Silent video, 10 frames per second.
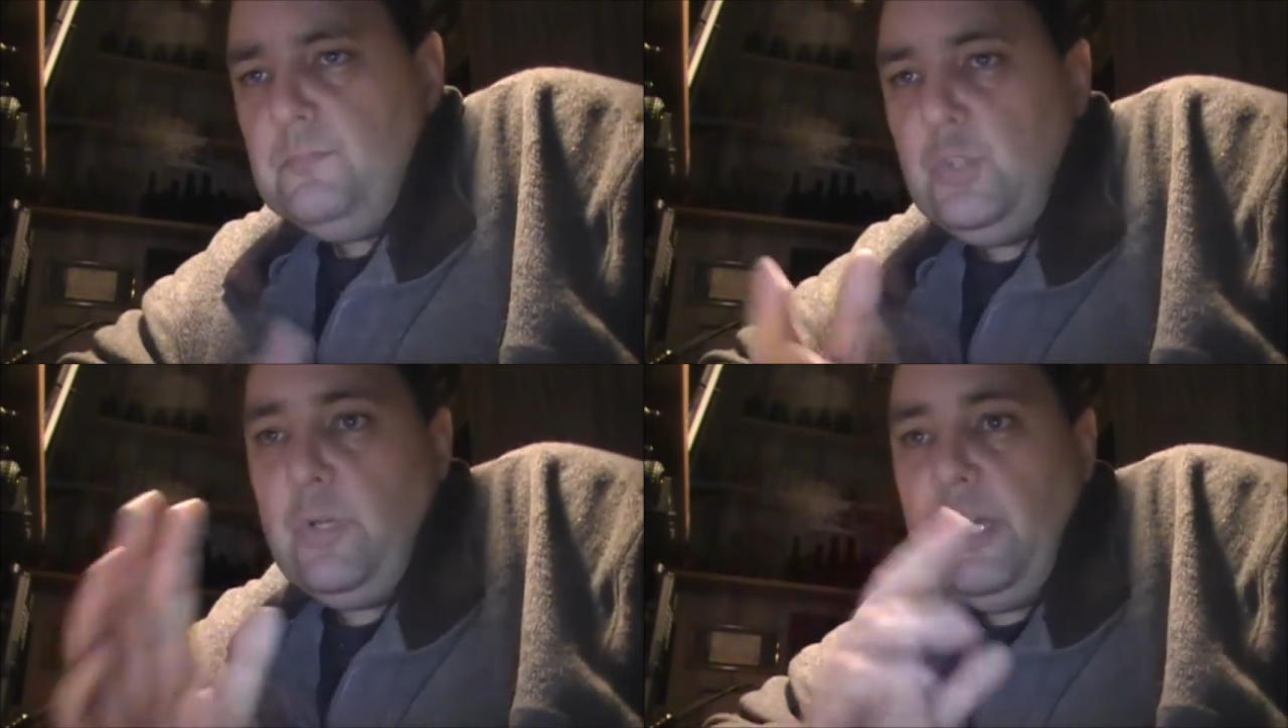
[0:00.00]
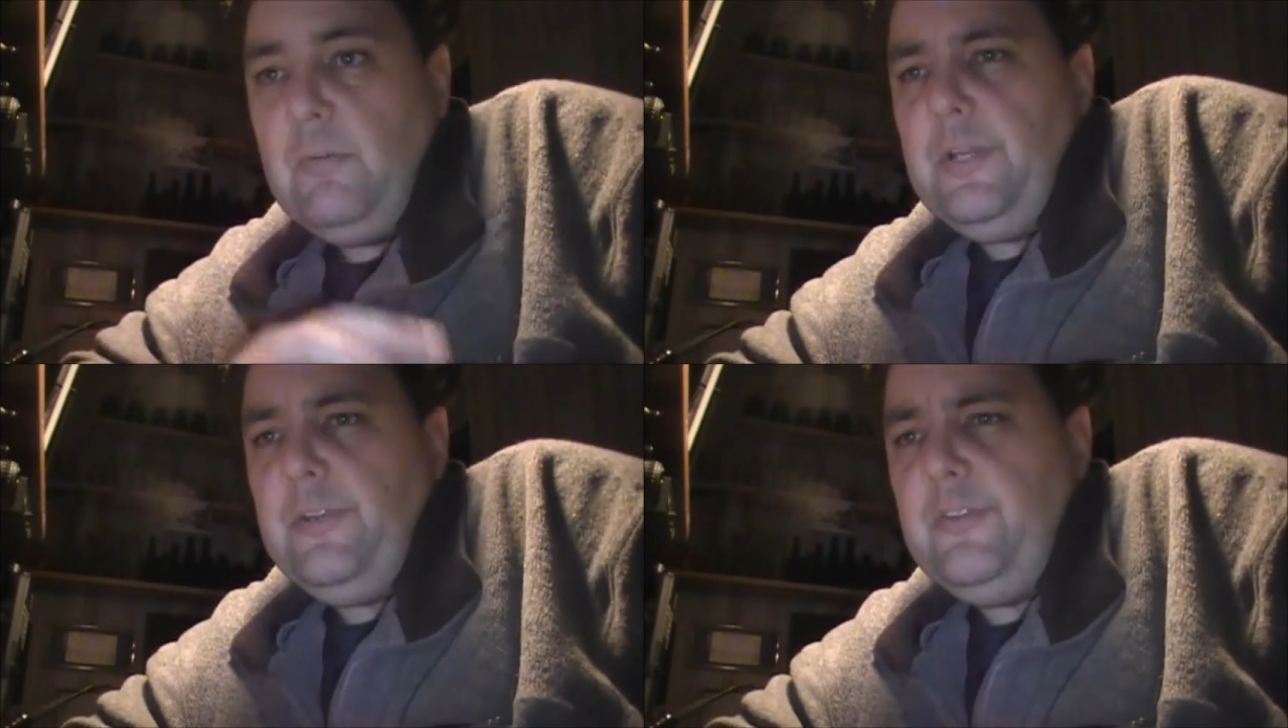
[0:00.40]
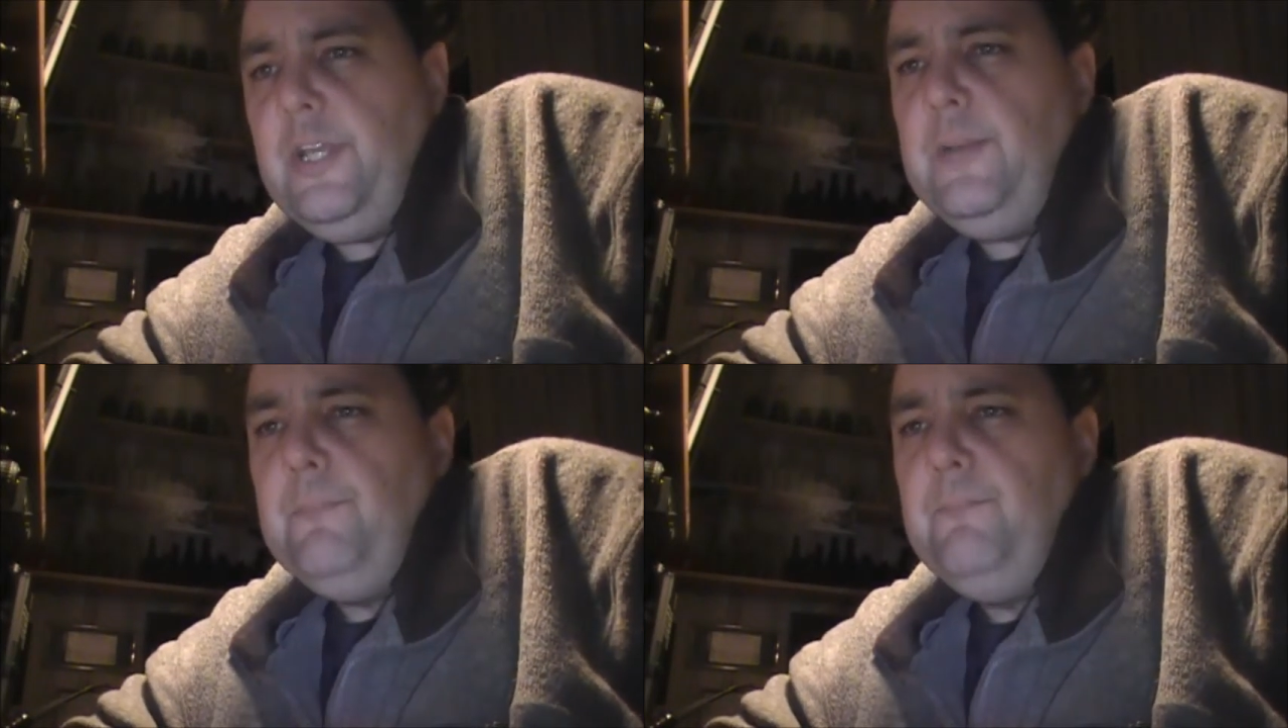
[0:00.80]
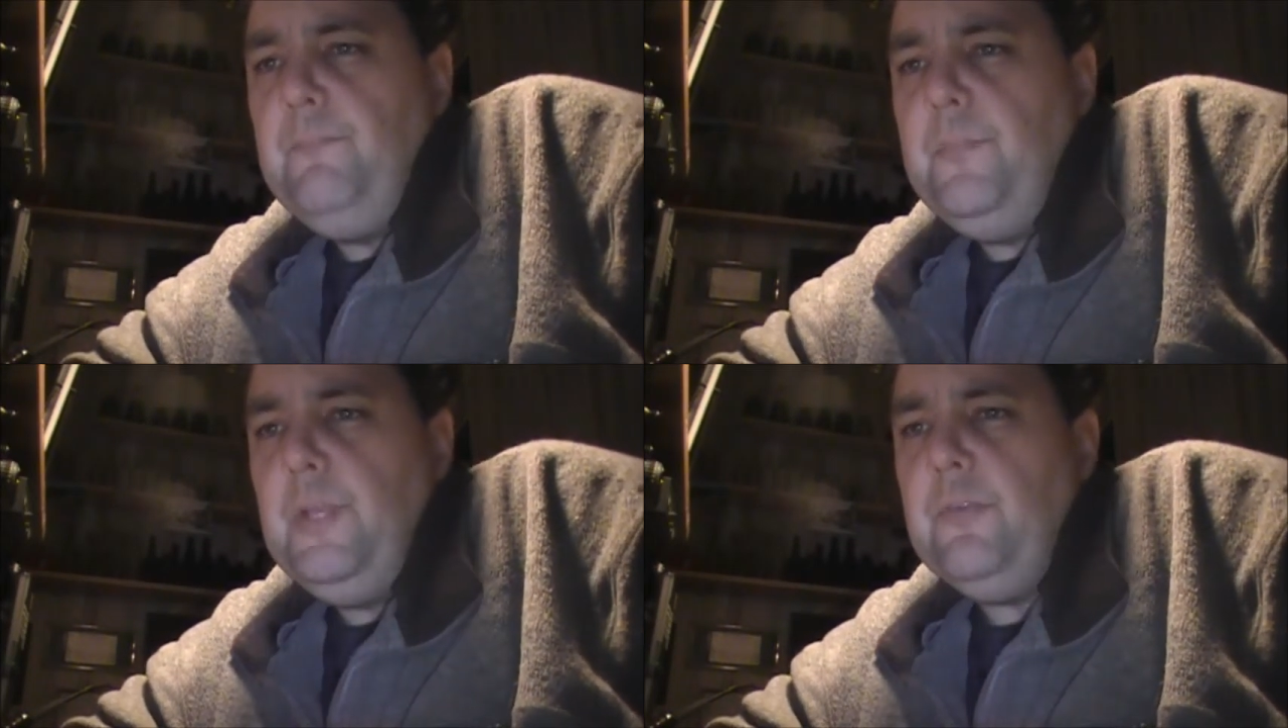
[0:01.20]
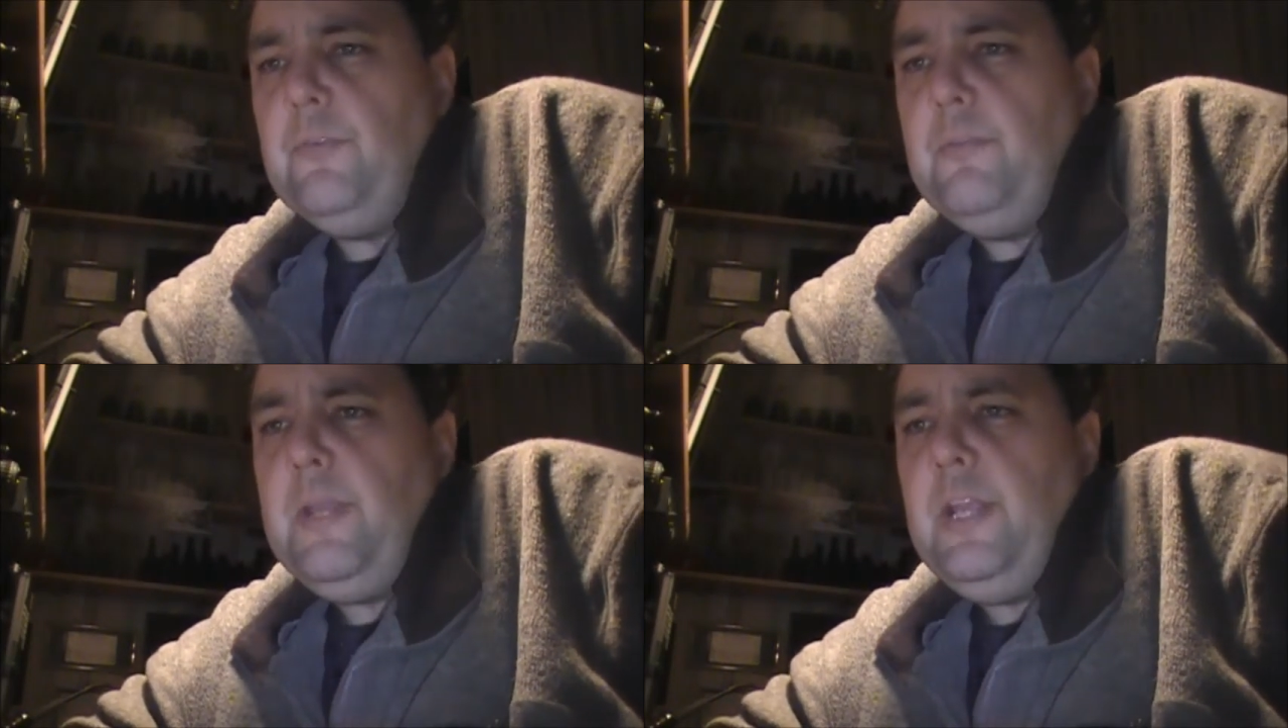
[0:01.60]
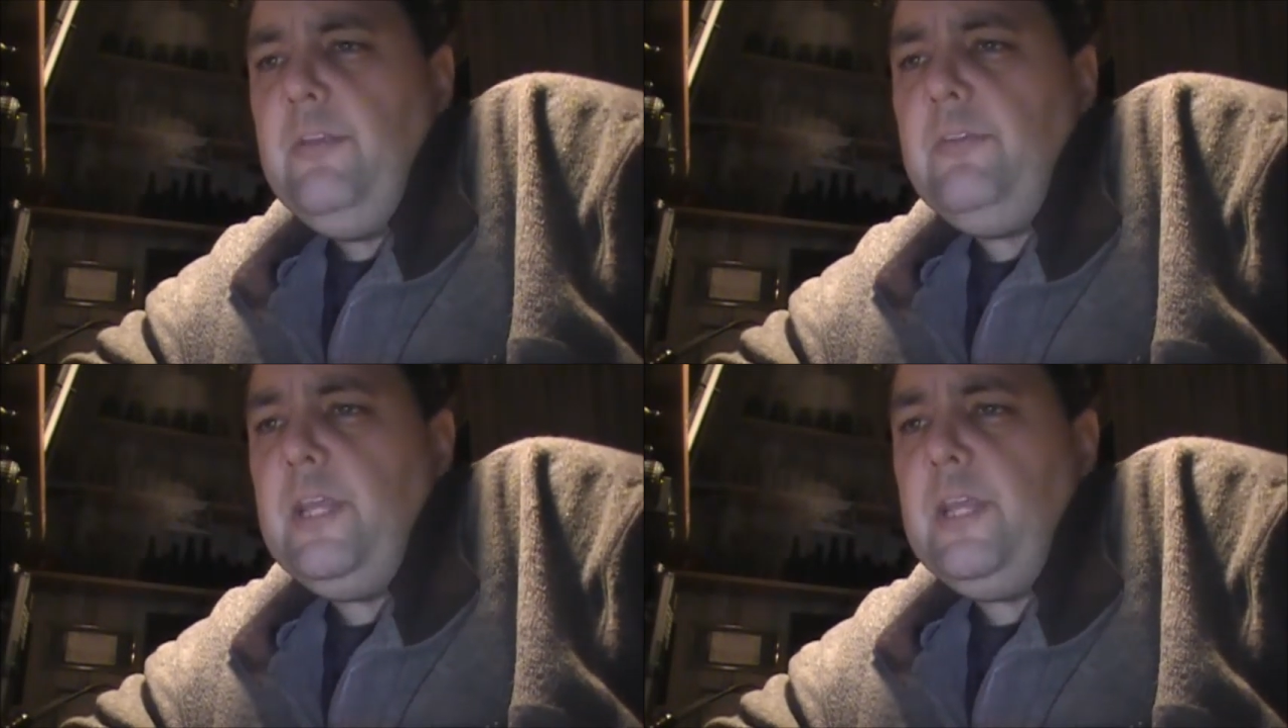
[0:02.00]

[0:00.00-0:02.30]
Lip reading: going on with what they said. It remains